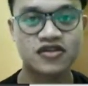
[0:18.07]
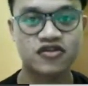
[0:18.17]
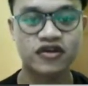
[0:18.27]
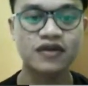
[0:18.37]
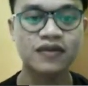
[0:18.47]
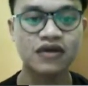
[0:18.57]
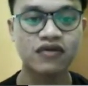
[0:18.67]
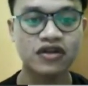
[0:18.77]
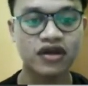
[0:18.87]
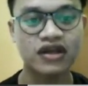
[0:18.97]
So
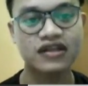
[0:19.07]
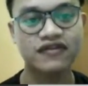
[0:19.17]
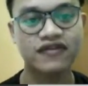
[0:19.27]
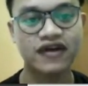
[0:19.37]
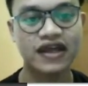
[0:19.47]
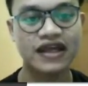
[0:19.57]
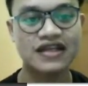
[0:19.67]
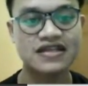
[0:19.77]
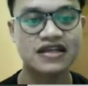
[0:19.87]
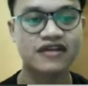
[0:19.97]
Ikmal want to identify
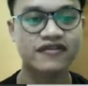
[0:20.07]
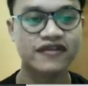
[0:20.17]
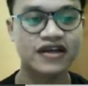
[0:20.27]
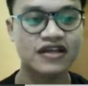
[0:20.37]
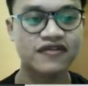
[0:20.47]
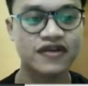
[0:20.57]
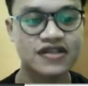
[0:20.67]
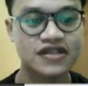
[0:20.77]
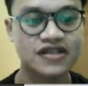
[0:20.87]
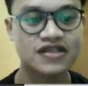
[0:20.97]
any significant
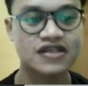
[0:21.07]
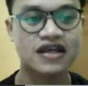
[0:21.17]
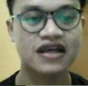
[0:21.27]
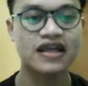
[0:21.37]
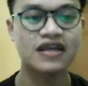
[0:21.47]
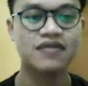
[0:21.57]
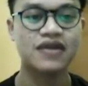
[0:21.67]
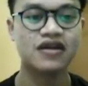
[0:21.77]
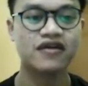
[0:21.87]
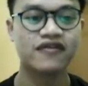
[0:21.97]
differences in
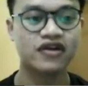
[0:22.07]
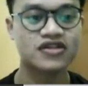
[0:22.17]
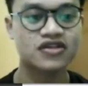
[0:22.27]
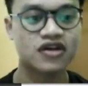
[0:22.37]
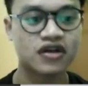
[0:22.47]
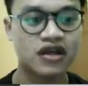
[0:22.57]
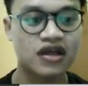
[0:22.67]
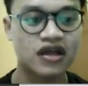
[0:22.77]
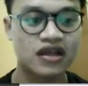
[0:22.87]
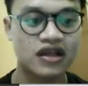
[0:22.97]
mean of cholesterol
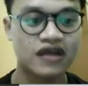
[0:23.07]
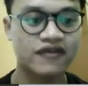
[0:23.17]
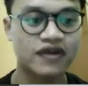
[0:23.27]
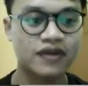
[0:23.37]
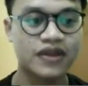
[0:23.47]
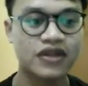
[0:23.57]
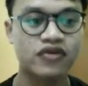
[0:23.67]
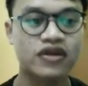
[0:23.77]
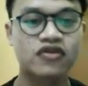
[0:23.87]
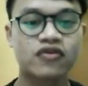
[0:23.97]
level
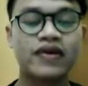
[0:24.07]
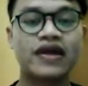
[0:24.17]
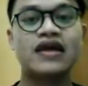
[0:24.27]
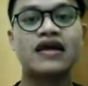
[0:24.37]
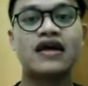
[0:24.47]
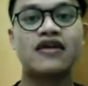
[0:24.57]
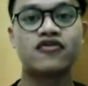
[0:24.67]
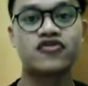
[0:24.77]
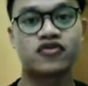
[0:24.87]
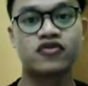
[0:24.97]
between group A and
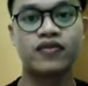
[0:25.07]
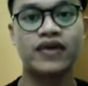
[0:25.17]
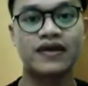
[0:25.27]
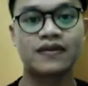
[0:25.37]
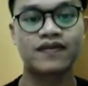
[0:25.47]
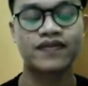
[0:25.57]
also group B.